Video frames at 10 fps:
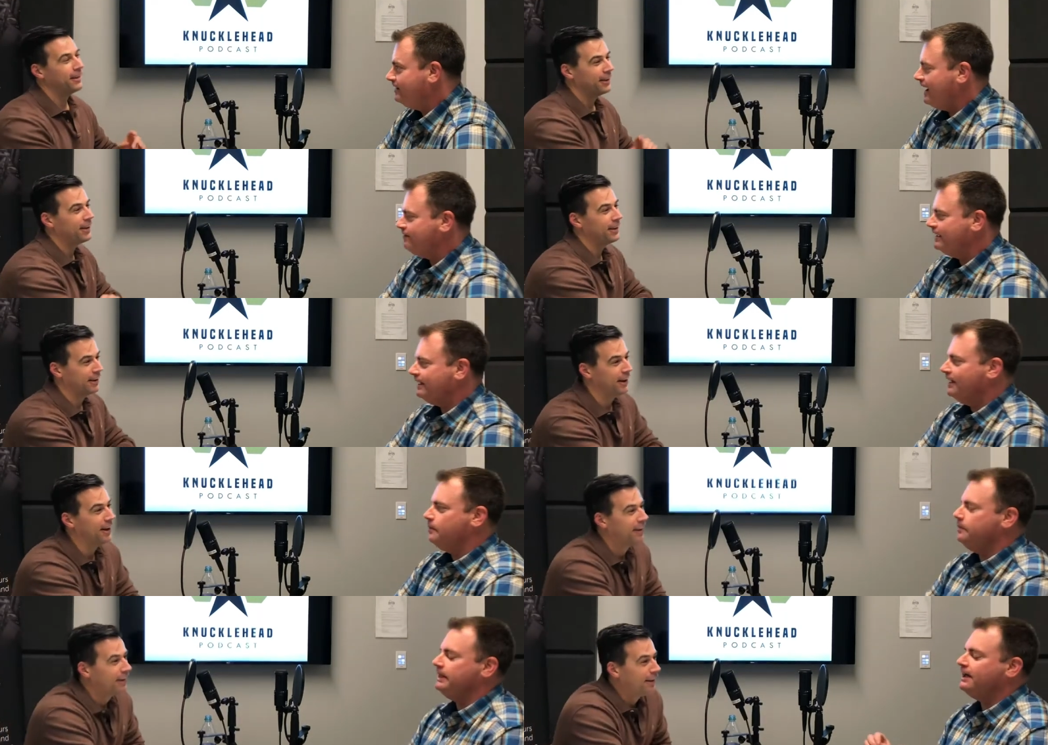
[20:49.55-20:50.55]
Speaker 1: engraving, yeah.
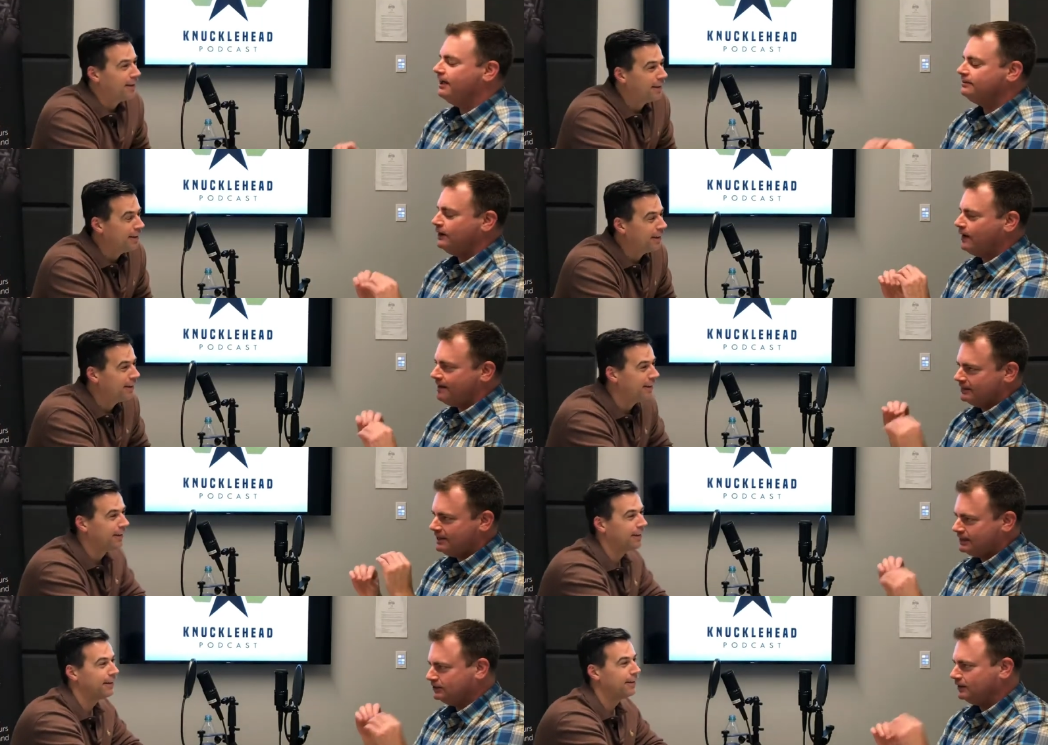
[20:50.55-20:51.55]
because they don't have a
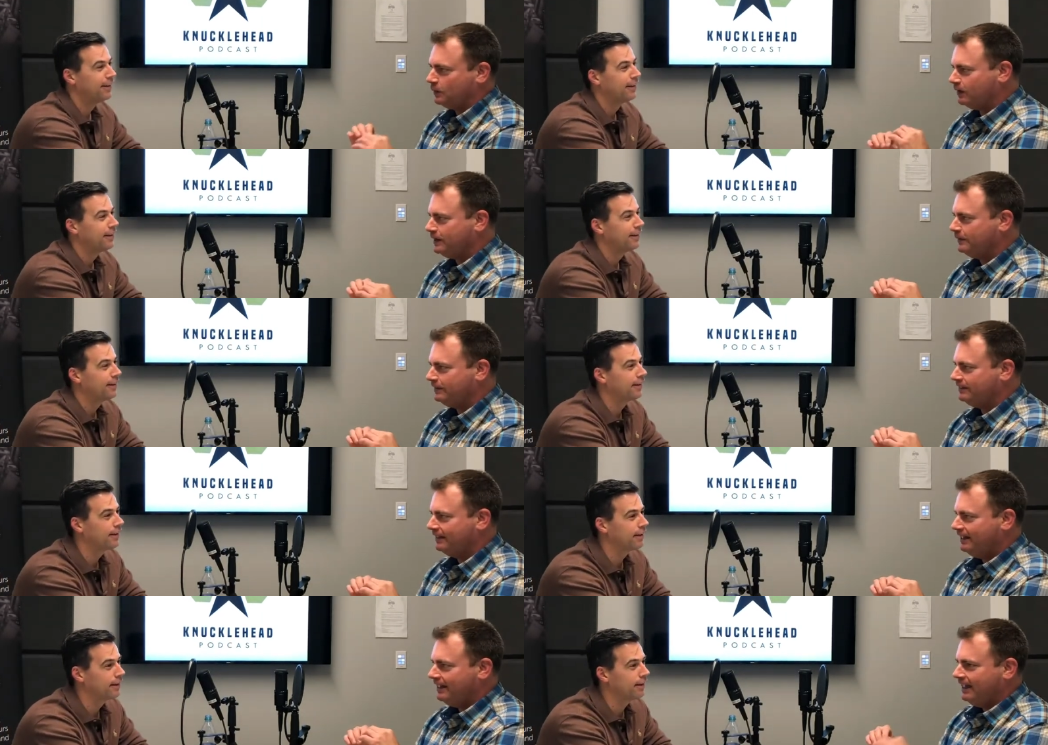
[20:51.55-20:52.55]
texture they're working with,
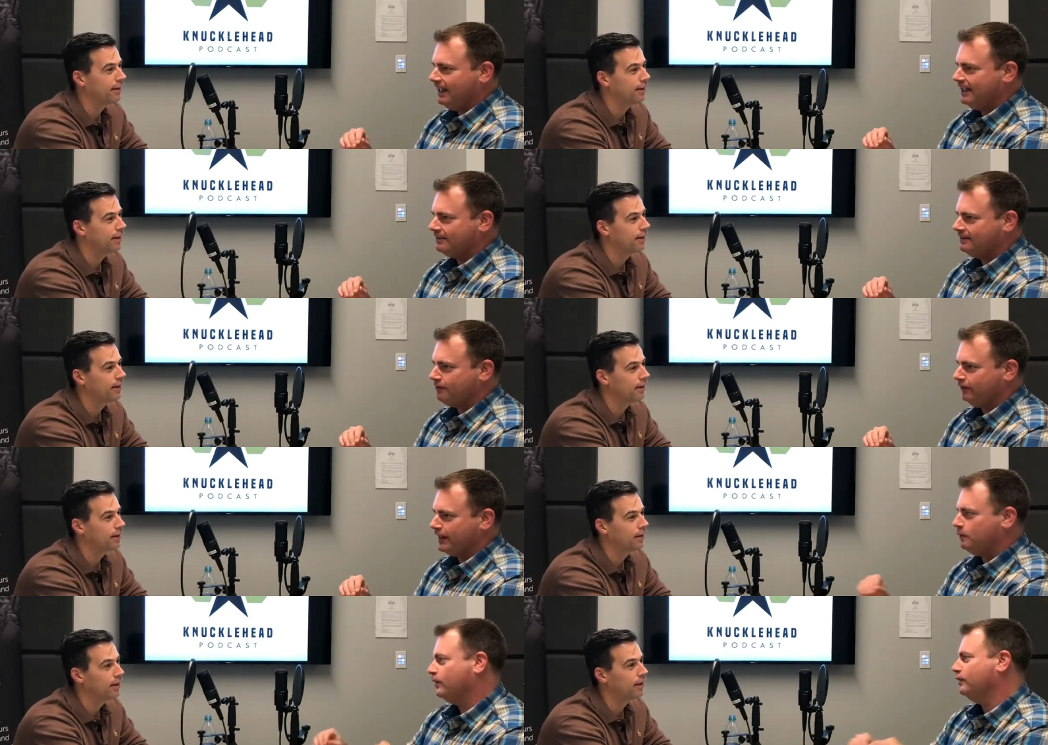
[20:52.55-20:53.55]
is
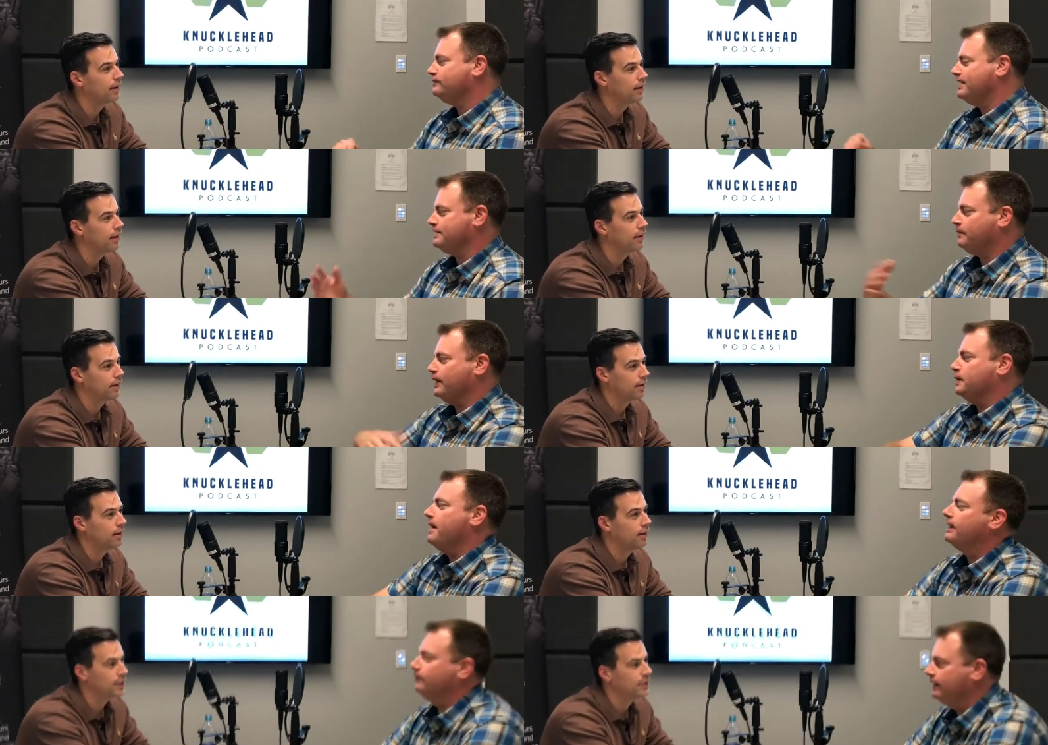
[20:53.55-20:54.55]
definitely one of those things I probably go
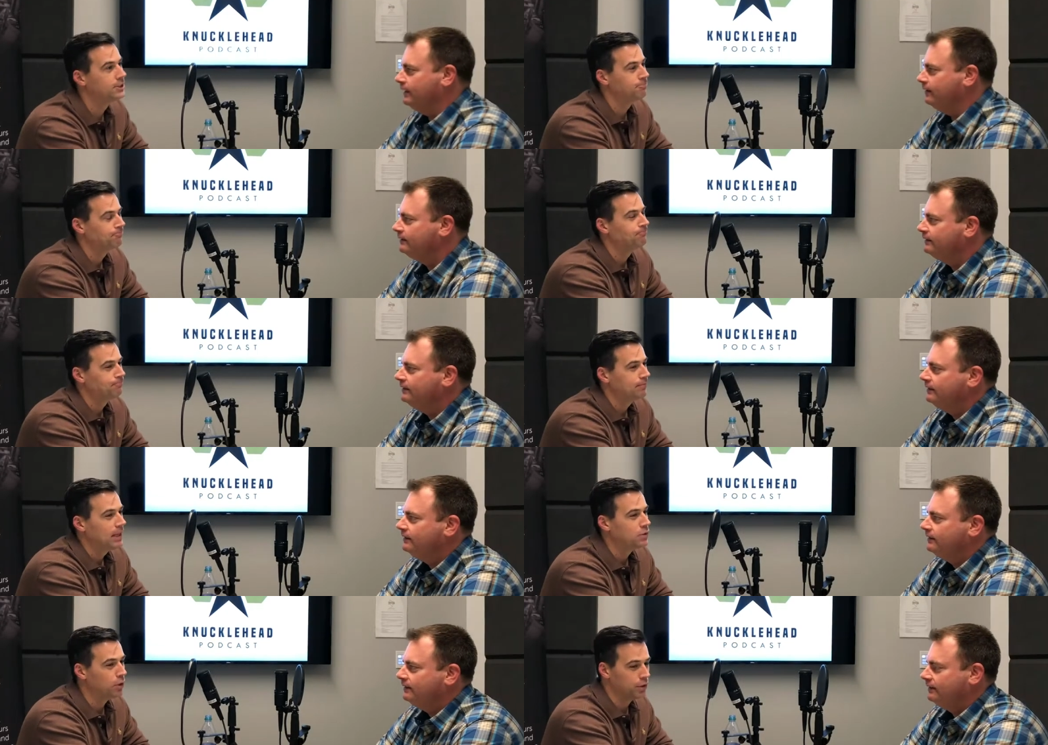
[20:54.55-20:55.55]
back and redo.
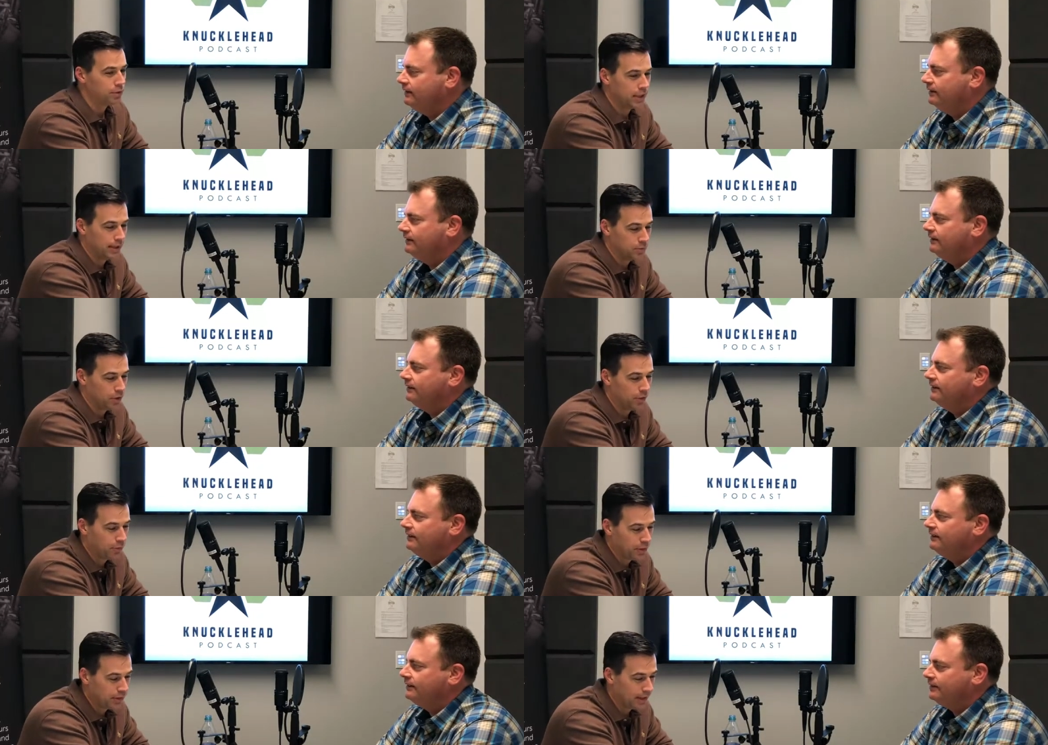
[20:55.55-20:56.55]
Speaker 2: That's one of those things where I've
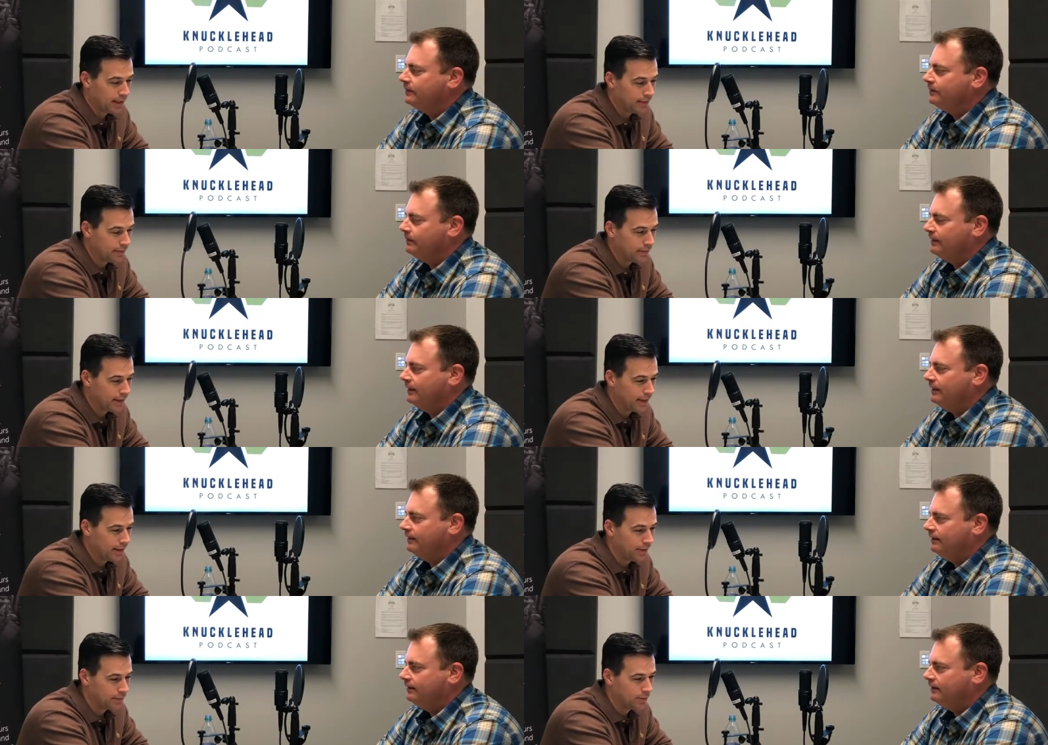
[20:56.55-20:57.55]
heard it said,
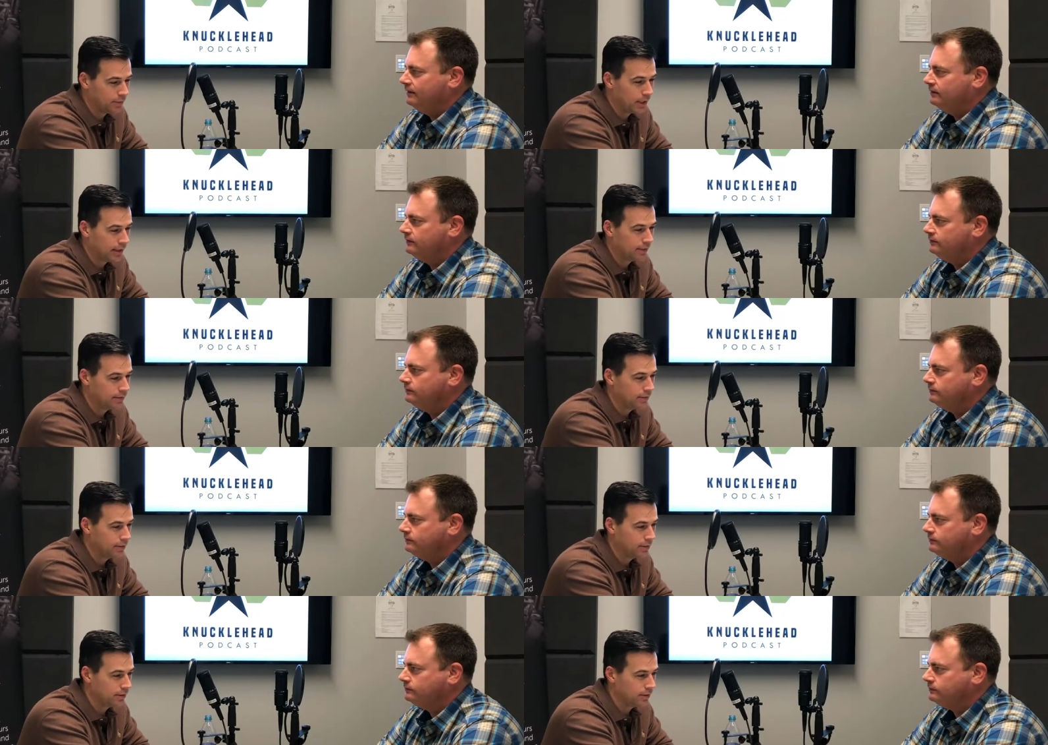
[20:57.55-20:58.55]
uh, like
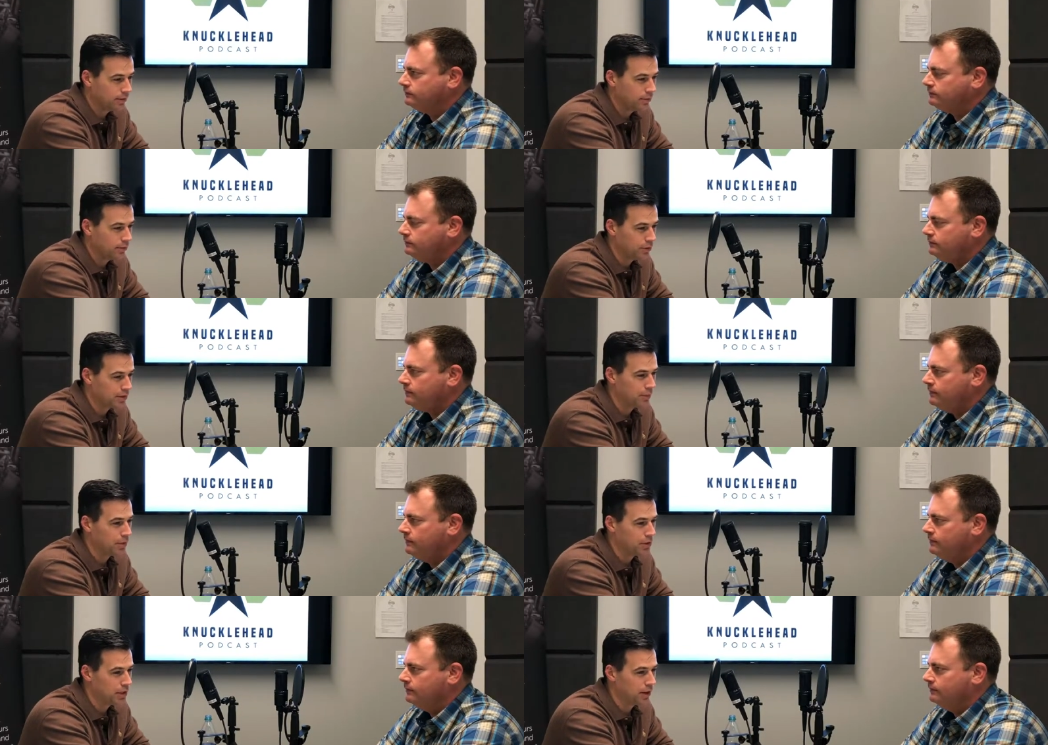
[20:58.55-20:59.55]
you, you slip
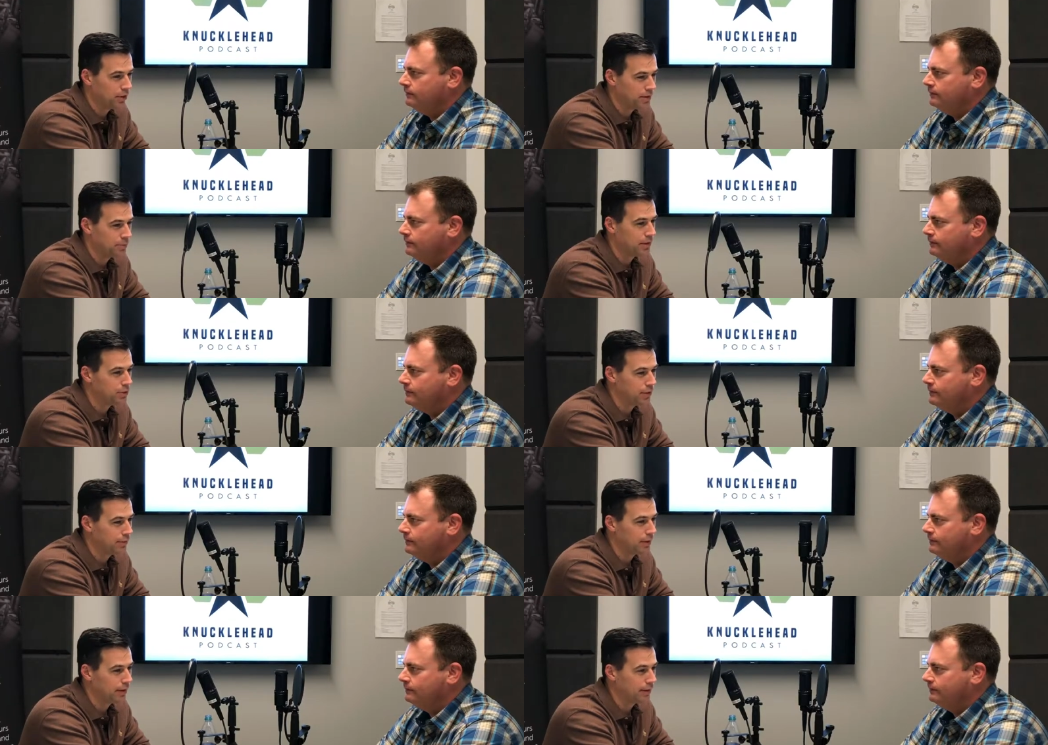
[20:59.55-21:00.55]
in the shower doesn't mean that you're
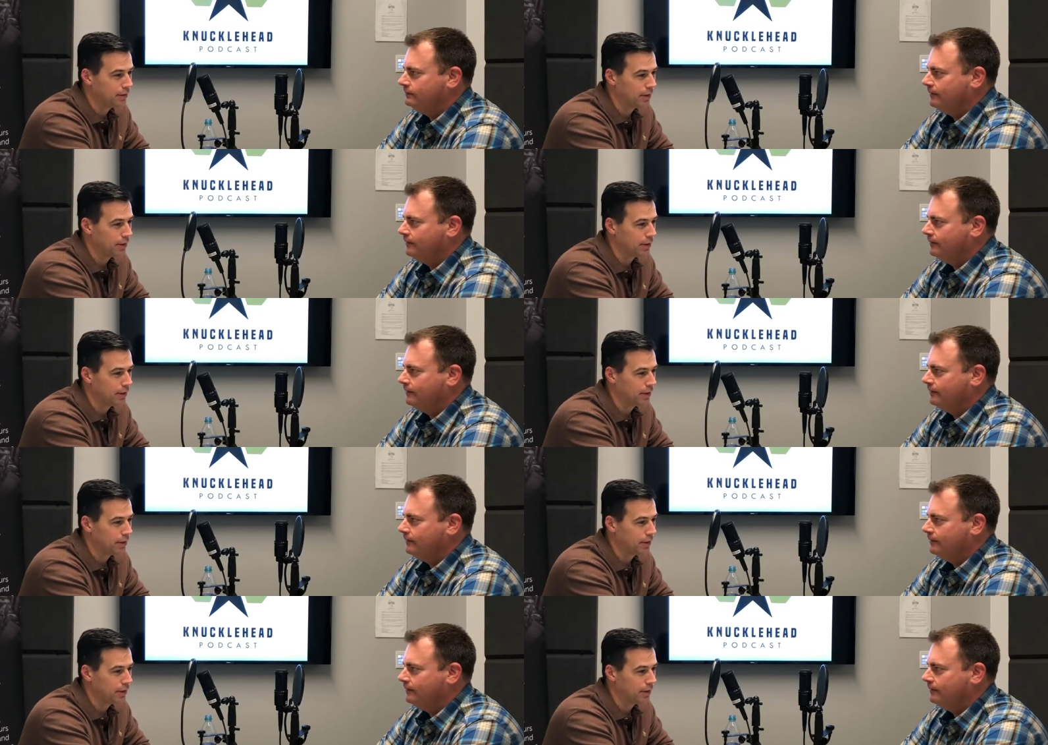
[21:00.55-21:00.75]
ever ne- you're